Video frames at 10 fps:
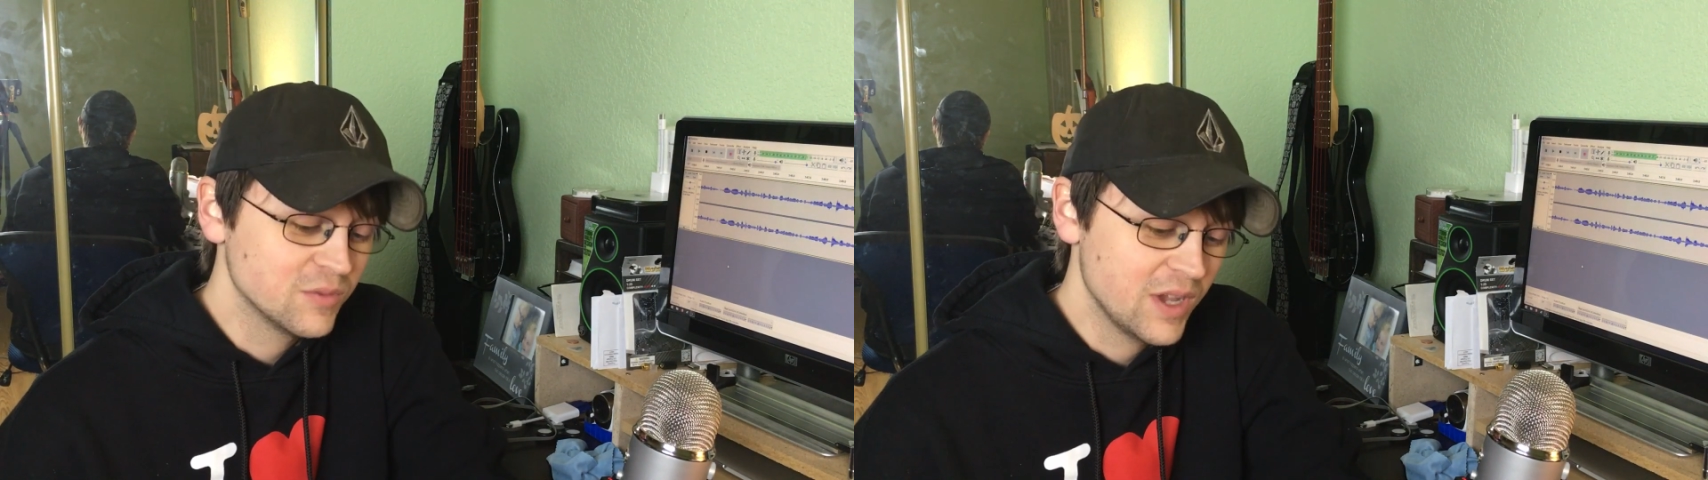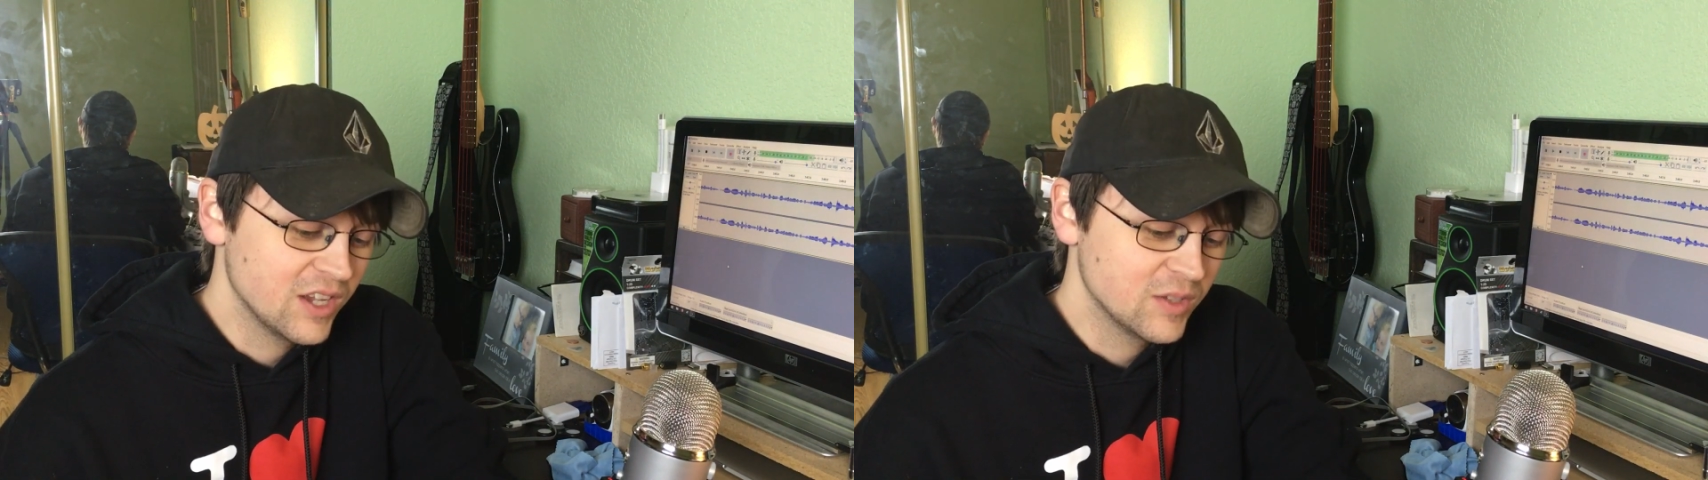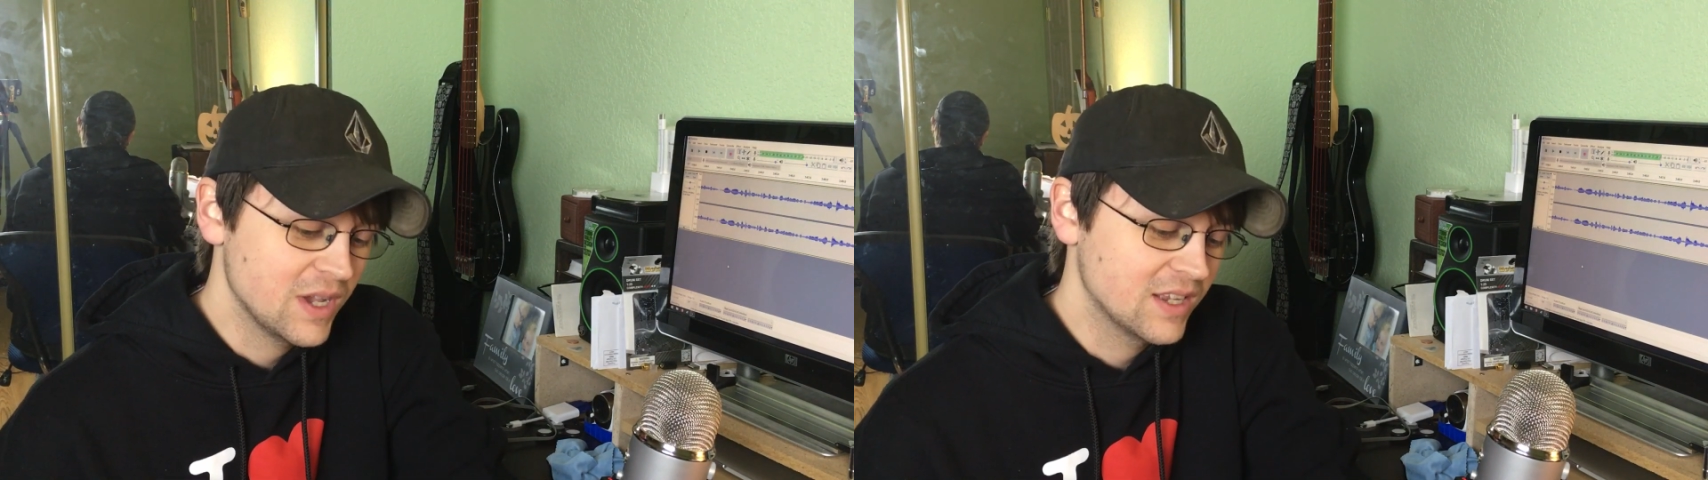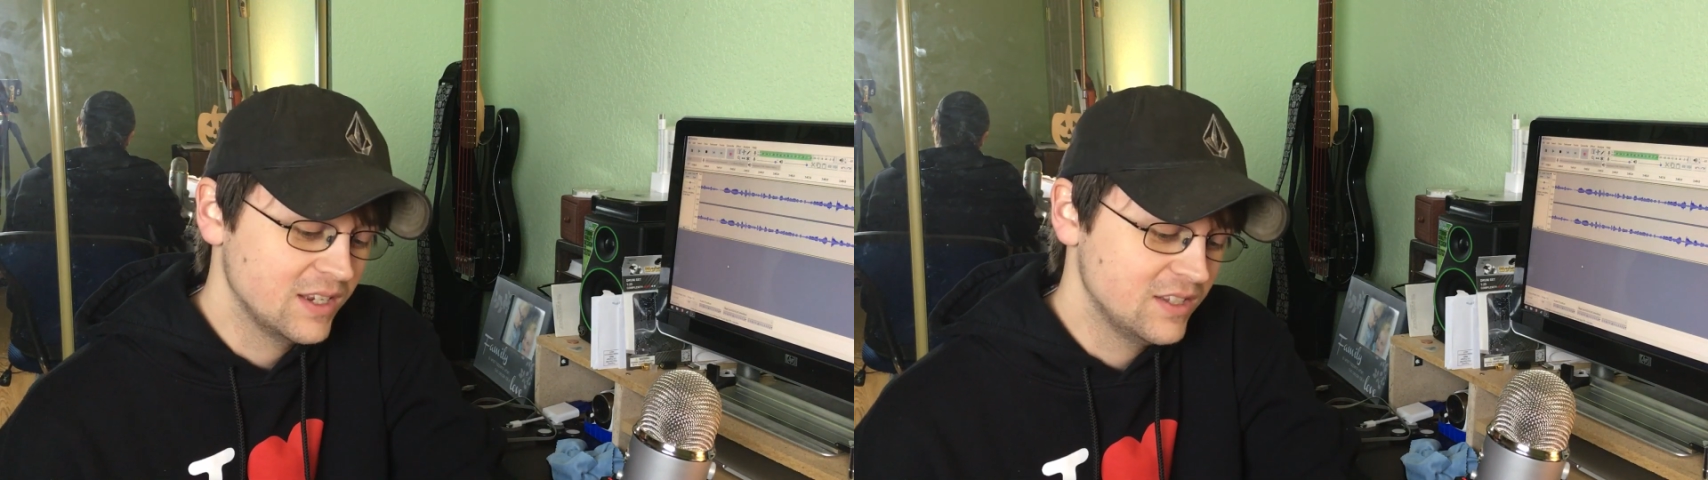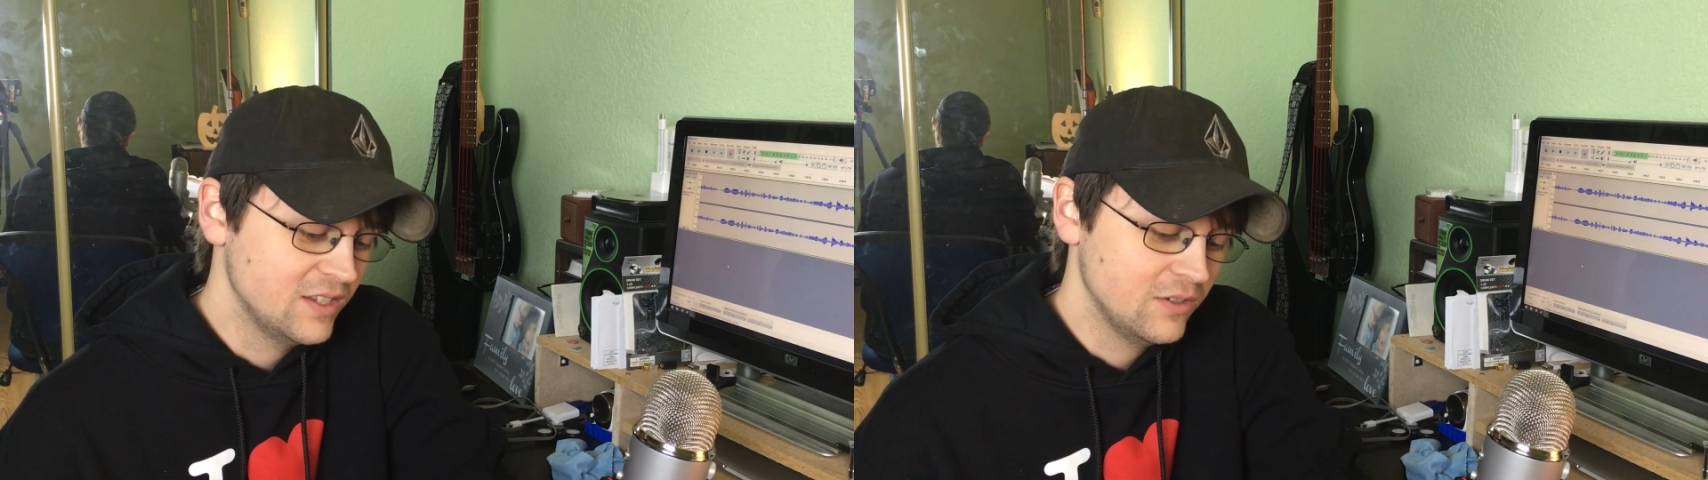the way I
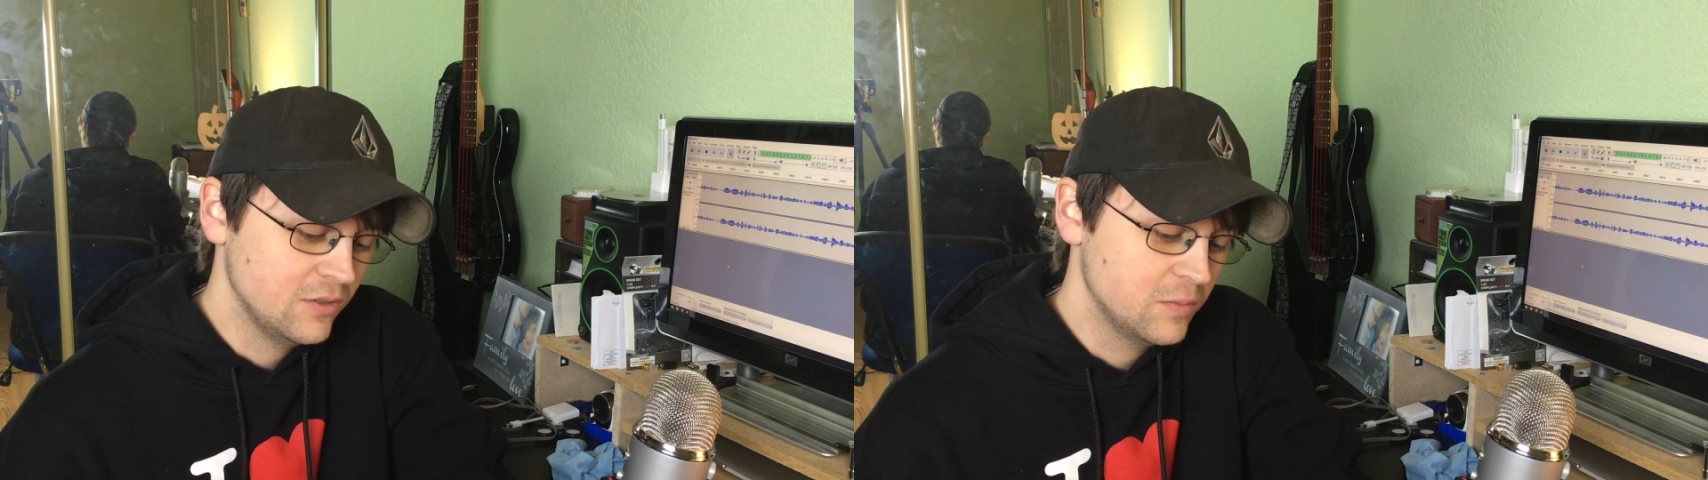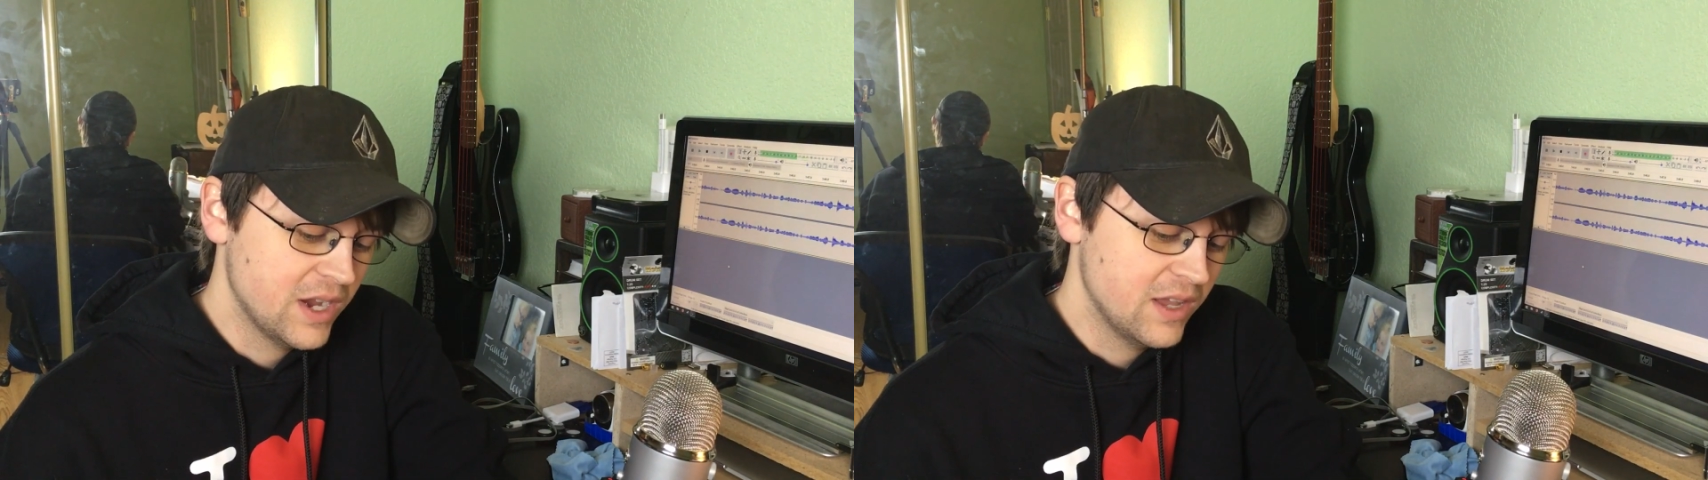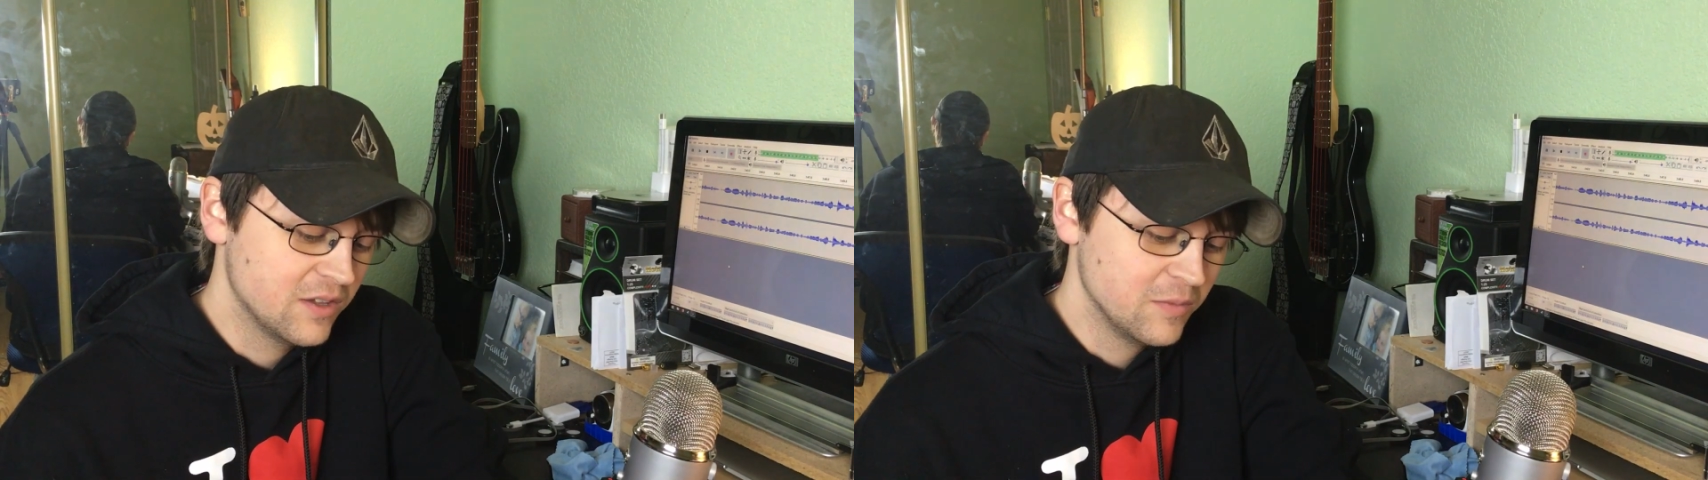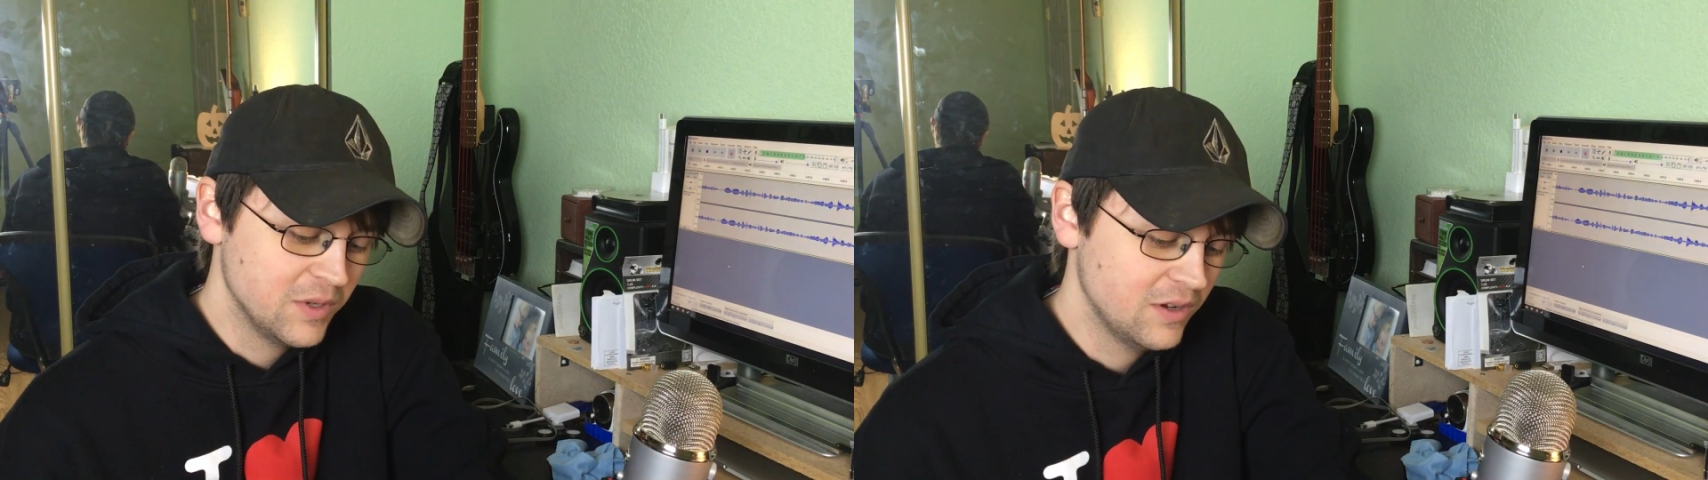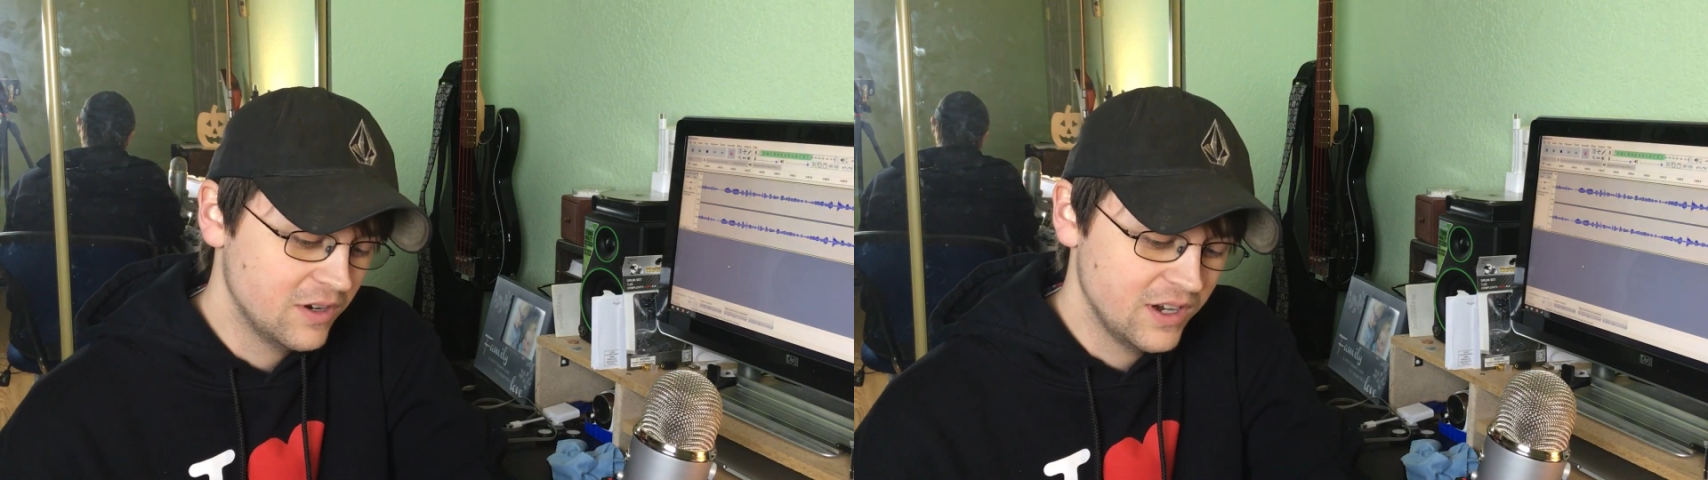expected it to by the
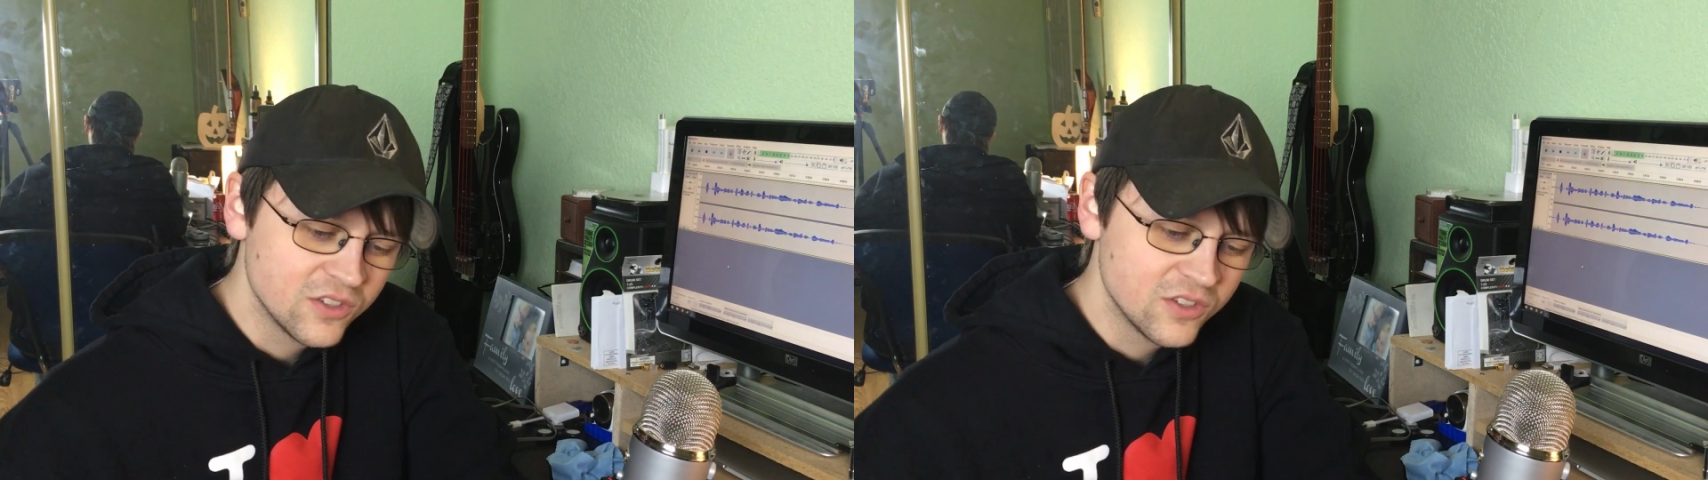computer.